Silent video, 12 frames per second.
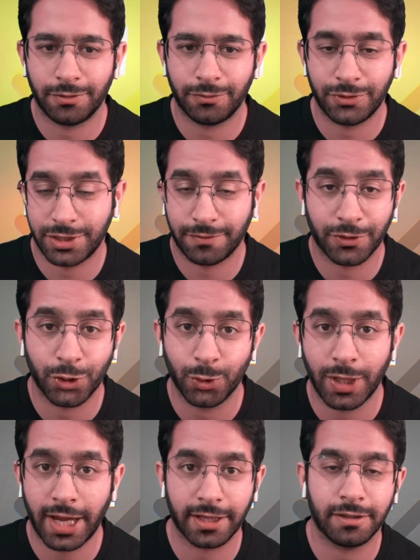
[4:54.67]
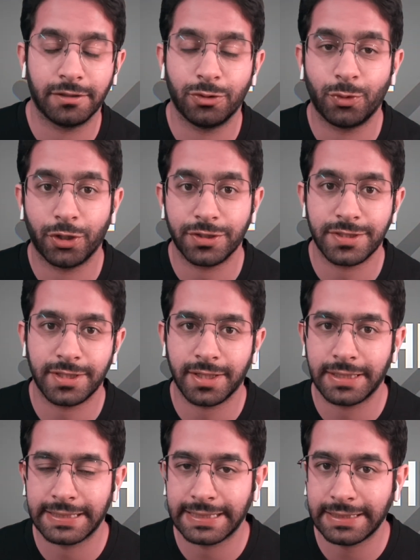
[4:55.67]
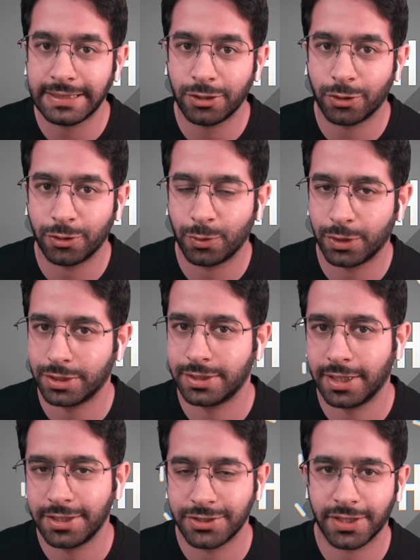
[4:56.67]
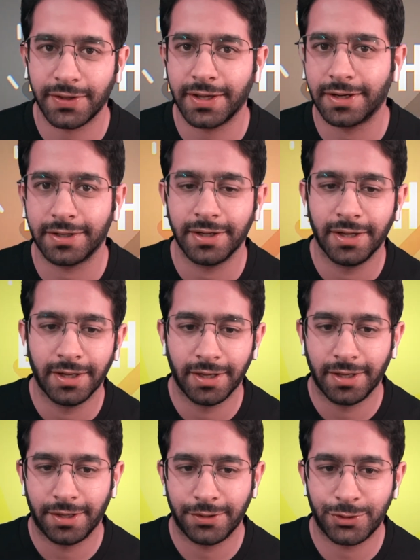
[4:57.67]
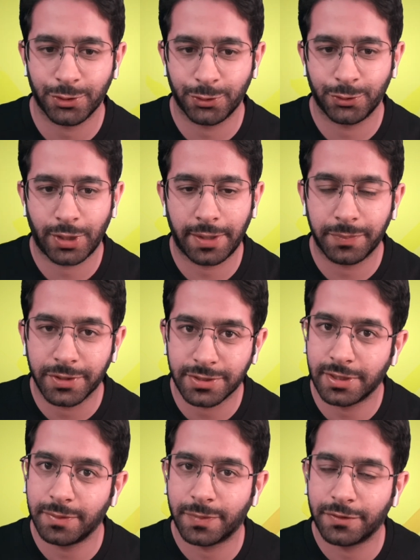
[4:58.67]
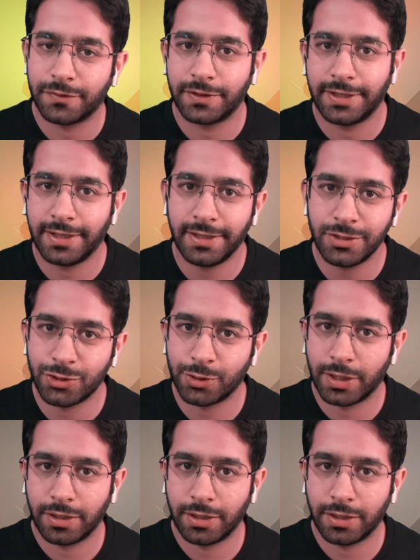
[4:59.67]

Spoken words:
whichever you like, you want to stay in Delhi or you want to stay in Chandigarh. So I personally prefer Delhi, so